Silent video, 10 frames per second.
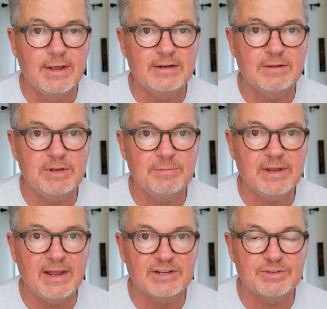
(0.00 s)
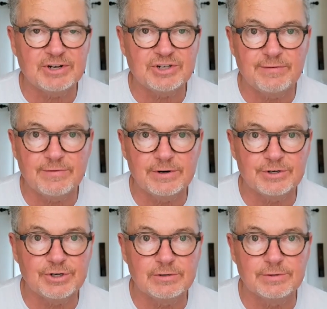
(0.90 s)
to BPA, especially for your
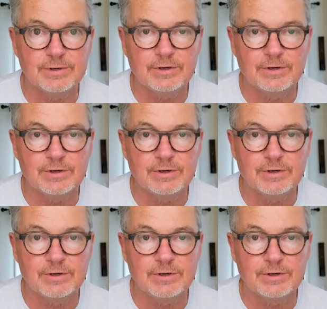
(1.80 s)
children.